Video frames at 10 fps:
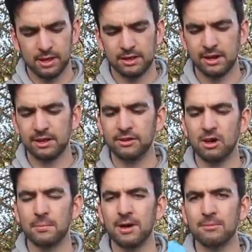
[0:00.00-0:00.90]
And if you've
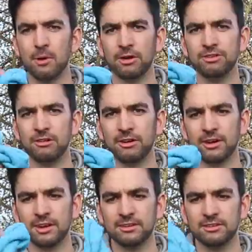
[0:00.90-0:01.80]
got a bit of moisture on the
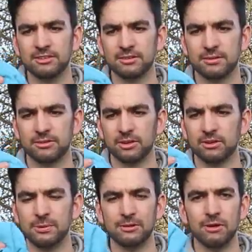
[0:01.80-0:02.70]
lens, so
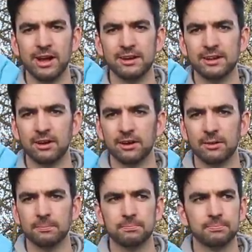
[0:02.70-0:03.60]
it's been raining or